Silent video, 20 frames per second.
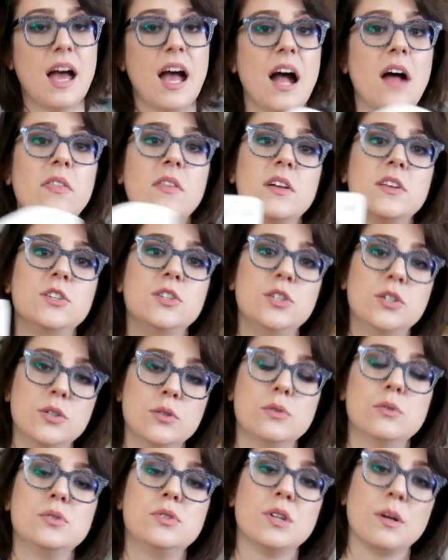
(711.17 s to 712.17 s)
and then
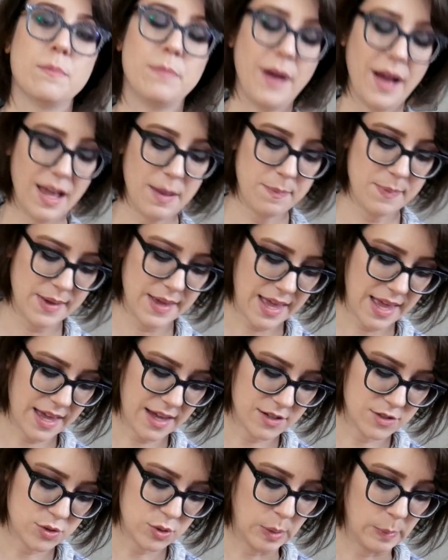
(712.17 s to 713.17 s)
use your piping
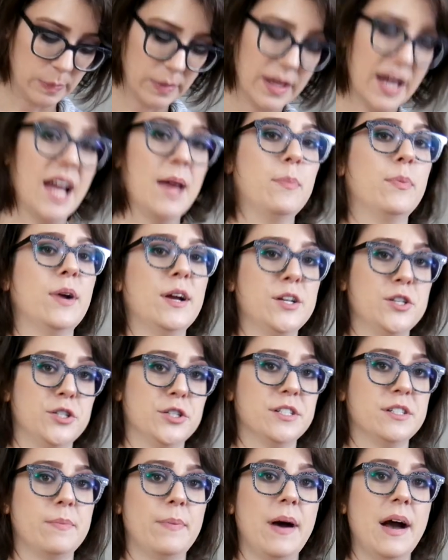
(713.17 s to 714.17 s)
hand to apply
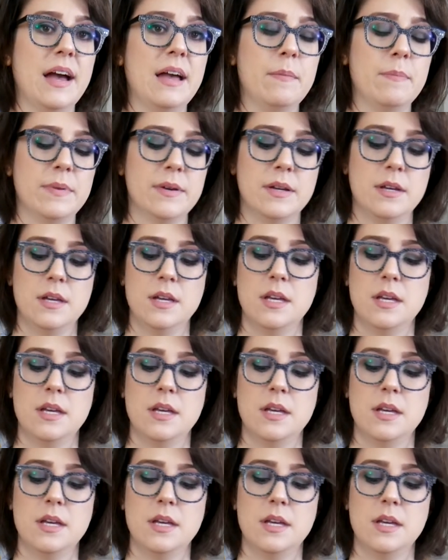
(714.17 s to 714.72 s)
pressure to pipe.